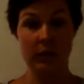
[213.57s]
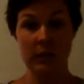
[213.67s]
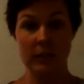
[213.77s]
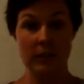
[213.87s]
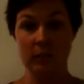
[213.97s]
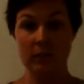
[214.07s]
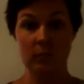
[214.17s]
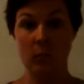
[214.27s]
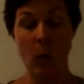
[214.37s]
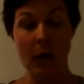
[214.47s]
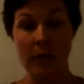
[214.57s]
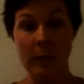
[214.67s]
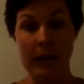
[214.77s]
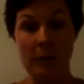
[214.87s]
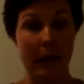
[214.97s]
It doesn't worry
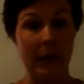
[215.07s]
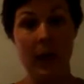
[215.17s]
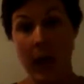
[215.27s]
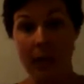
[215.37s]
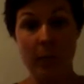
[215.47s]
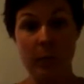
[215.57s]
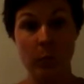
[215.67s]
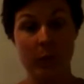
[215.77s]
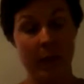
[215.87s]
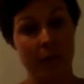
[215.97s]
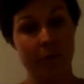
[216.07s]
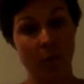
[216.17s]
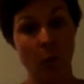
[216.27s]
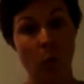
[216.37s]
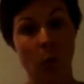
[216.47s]
me, but other people without a
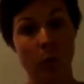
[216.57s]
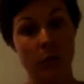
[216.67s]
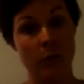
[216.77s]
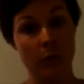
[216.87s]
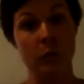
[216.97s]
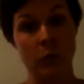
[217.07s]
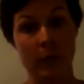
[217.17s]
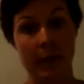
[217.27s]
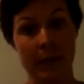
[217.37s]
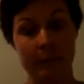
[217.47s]
4 don't do that.